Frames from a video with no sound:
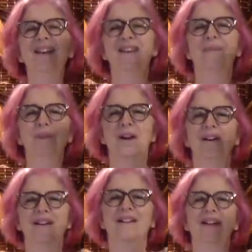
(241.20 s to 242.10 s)

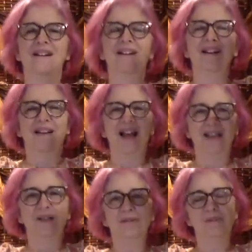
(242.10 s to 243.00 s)
where I
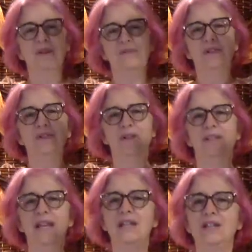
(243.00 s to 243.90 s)
use my
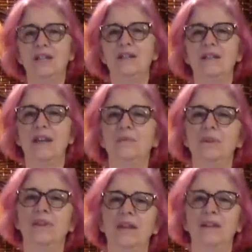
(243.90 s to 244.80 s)
visualization, and then
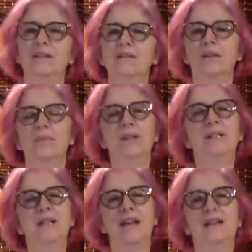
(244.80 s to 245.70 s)
within so many
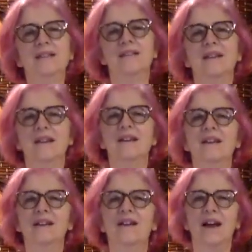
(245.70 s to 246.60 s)
days,
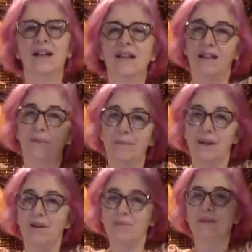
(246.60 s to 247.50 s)
I can get my
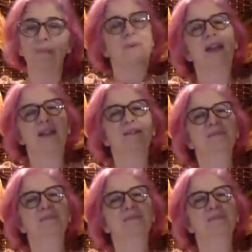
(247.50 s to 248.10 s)
arms up again.